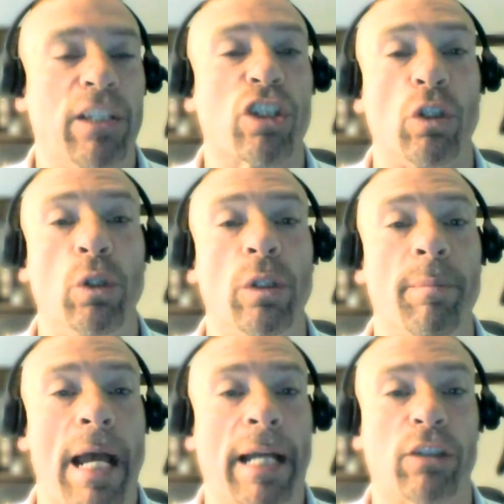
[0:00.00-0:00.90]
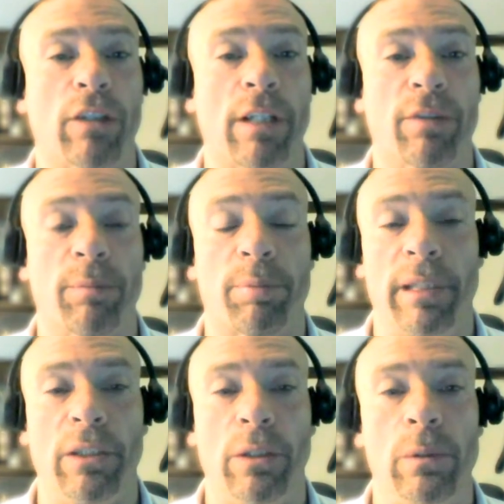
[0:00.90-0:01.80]
exclude a MAC address from
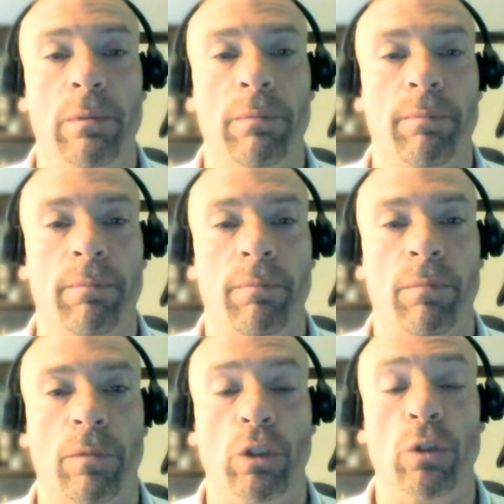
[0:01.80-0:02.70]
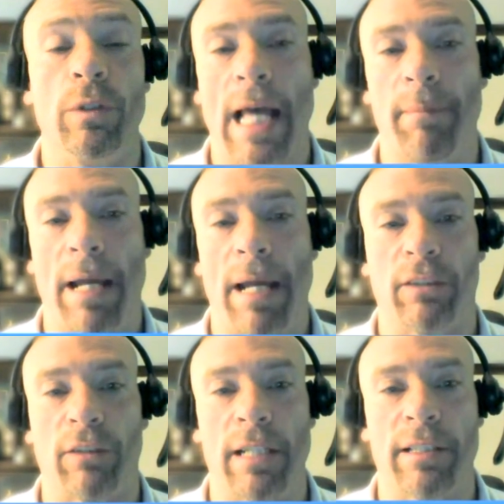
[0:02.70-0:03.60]
pre-EQ, use that
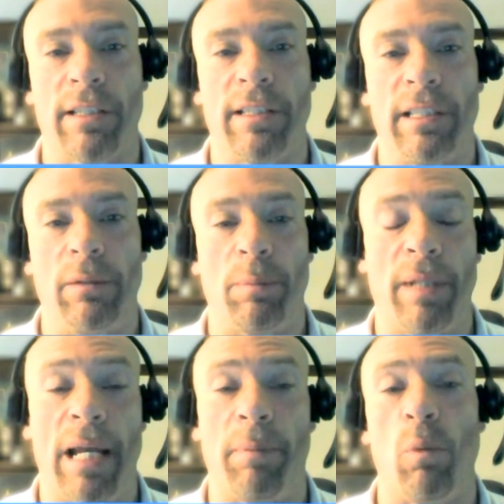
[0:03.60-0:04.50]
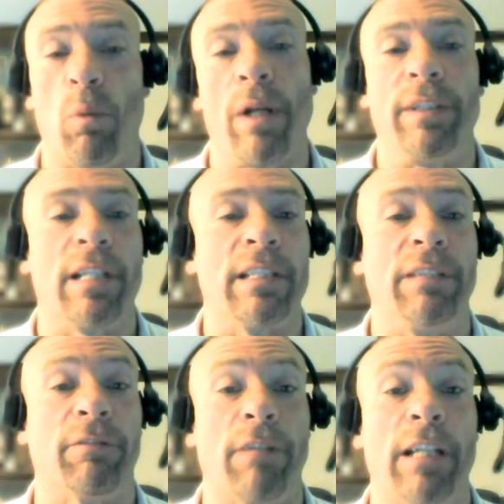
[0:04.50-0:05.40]
MAC address to see the plant, but what if it
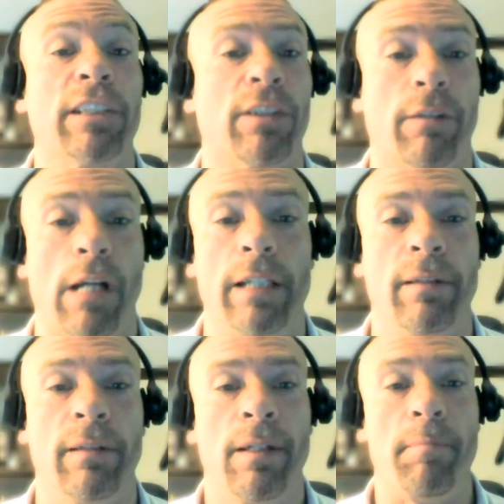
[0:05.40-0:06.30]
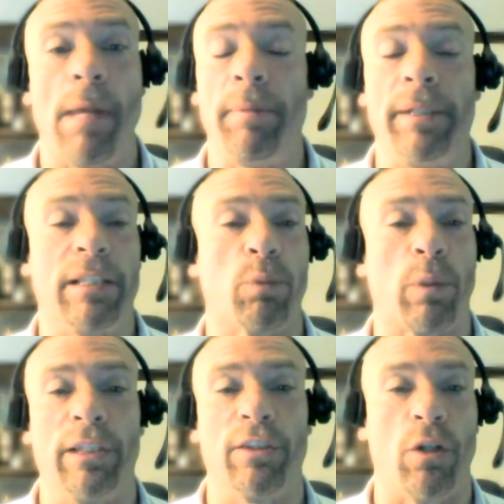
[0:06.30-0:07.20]
doesn't even register, right? Maybe it's
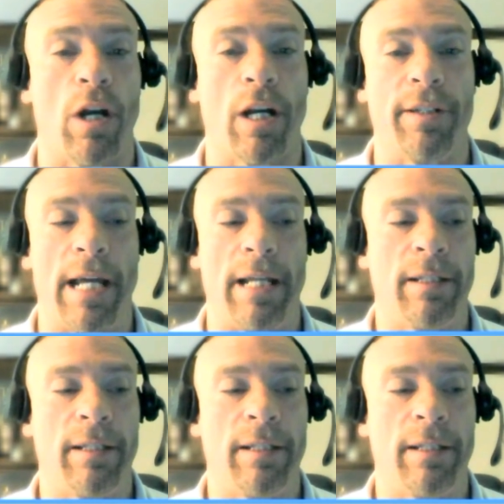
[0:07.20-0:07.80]
working so hard